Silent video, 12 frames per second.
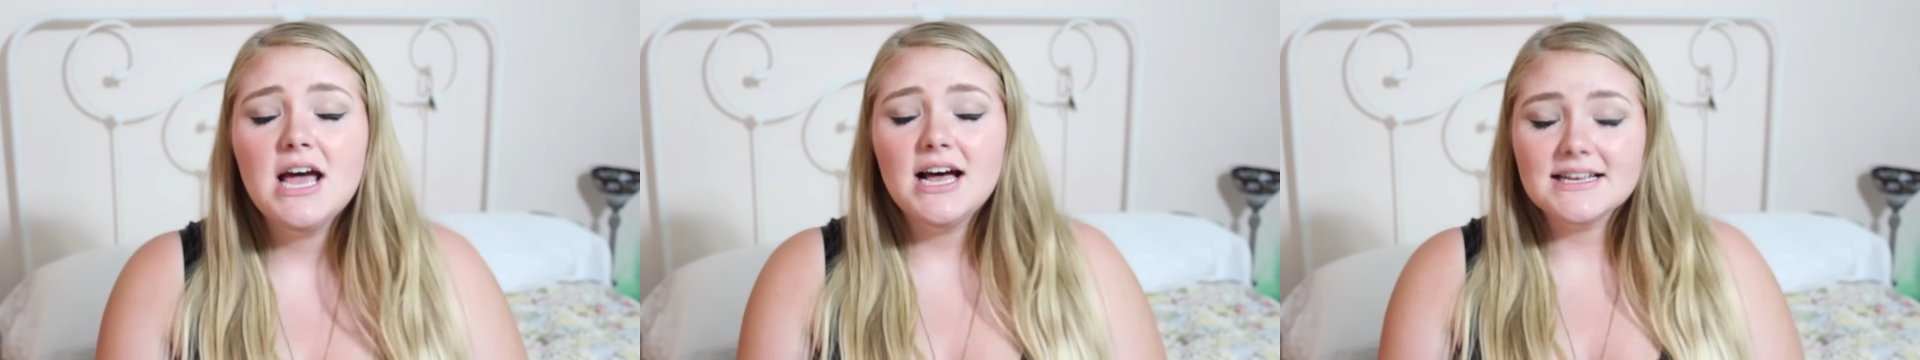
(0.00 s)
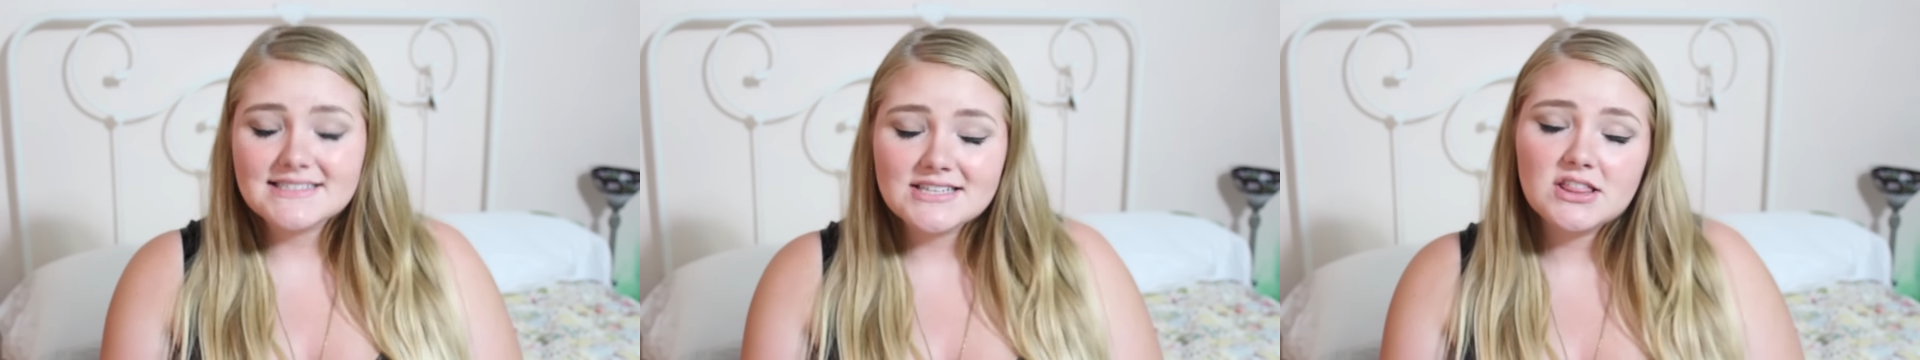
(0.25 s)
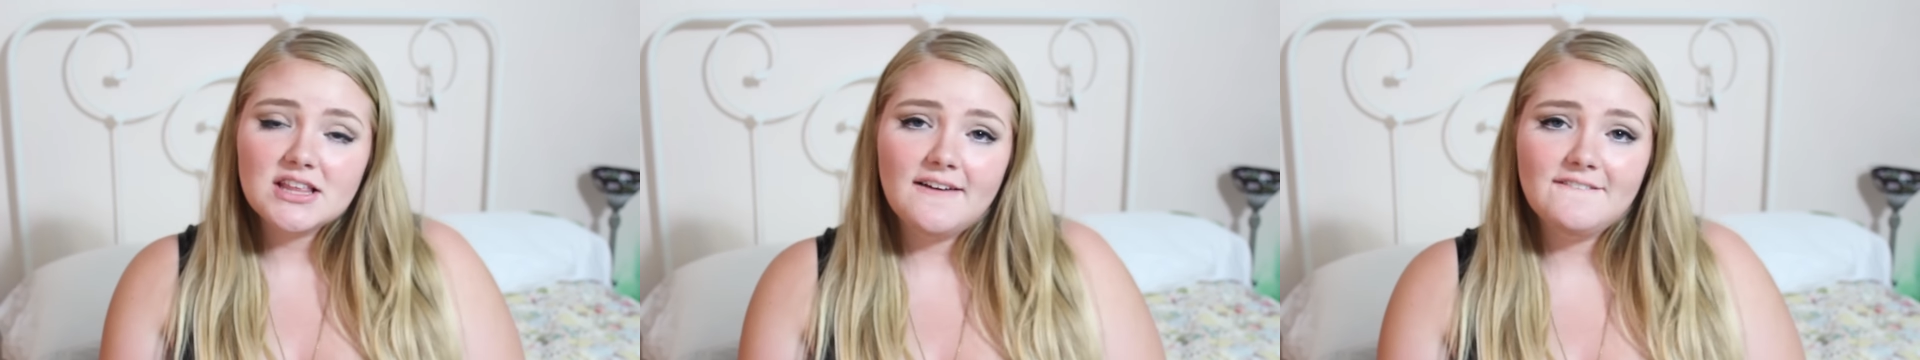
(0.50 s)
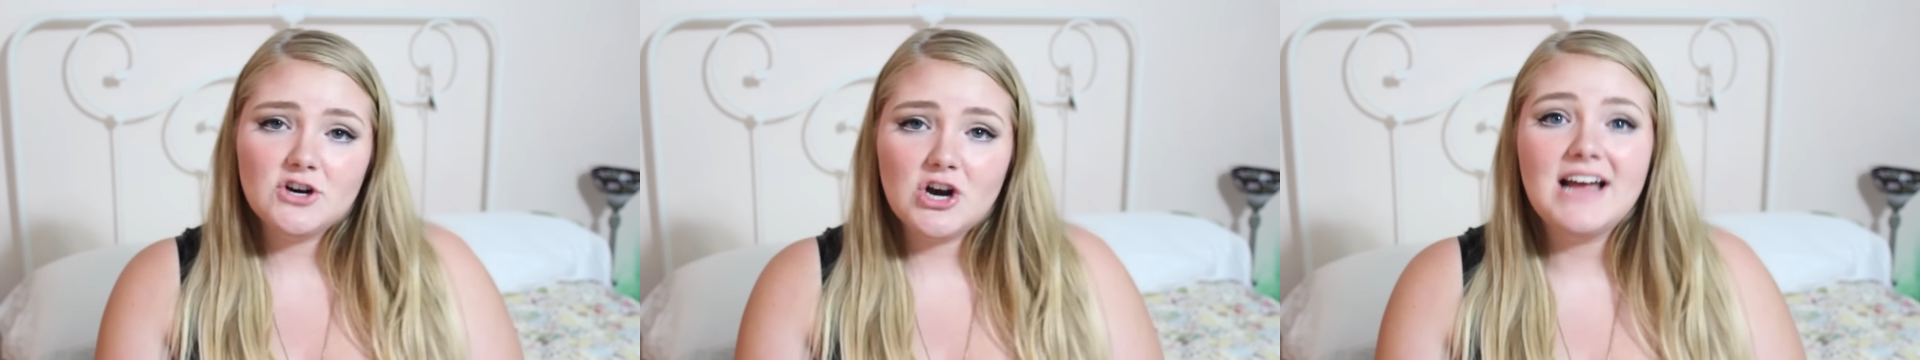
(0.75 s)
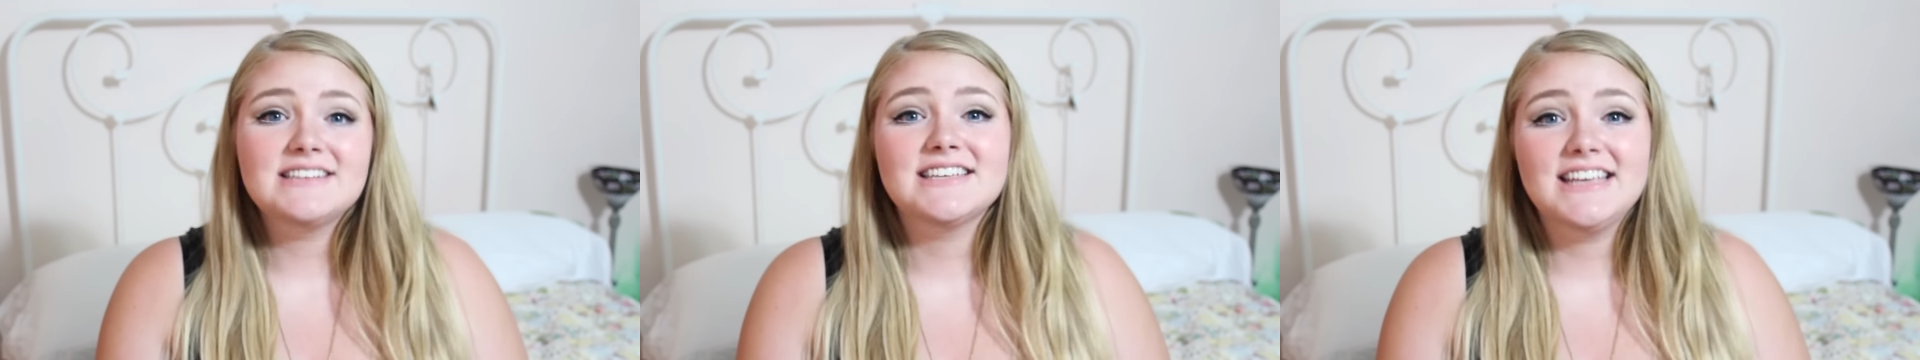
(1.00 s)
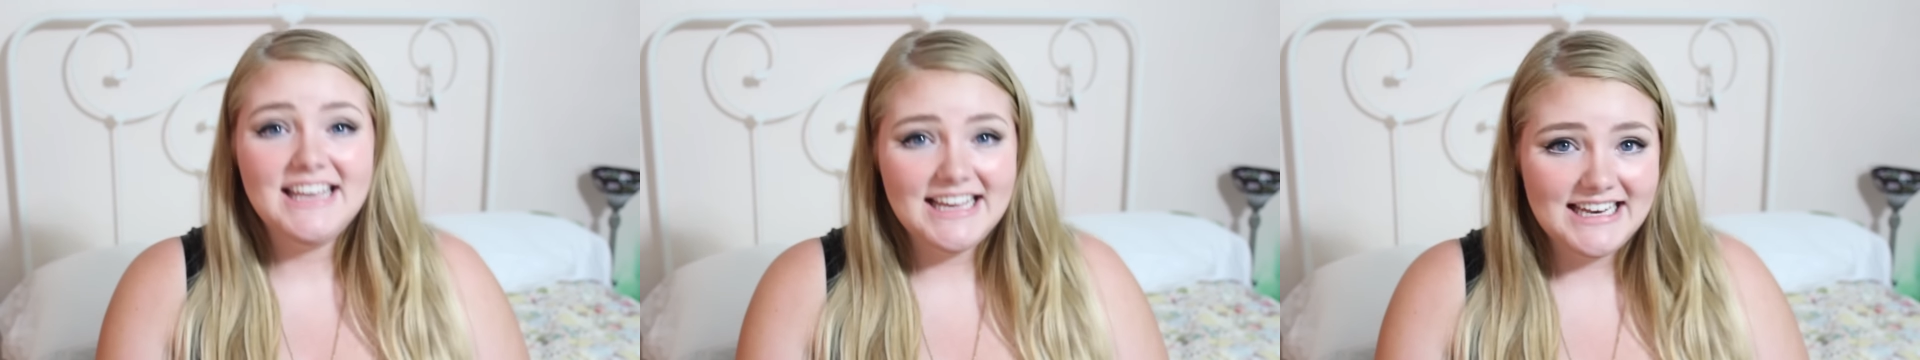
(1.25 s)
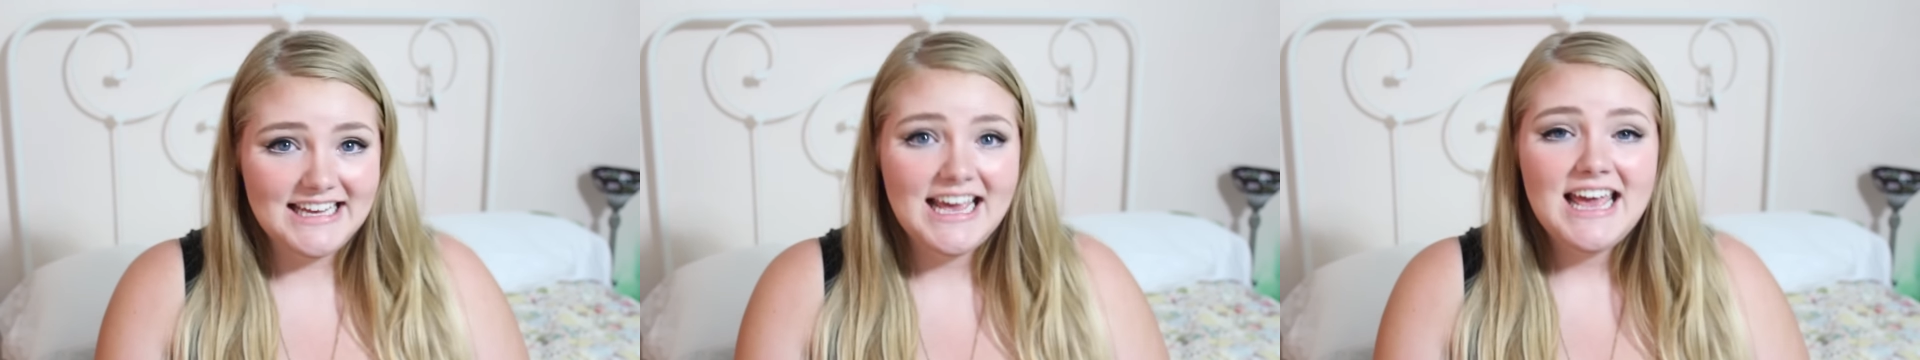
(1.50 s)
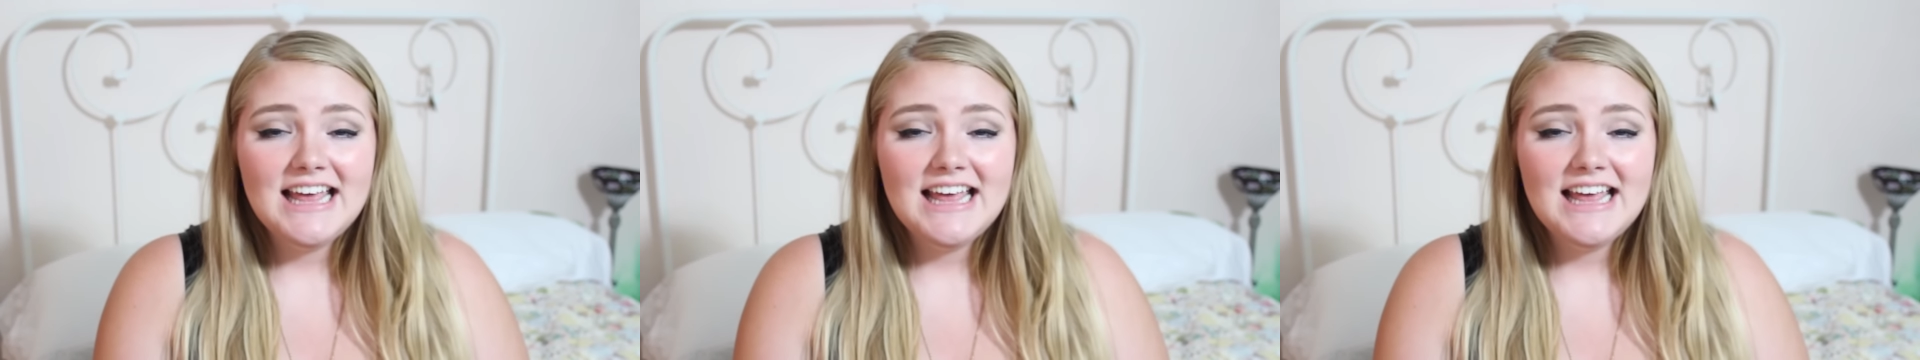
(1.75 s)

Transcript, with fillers: I still think of her as a kitty,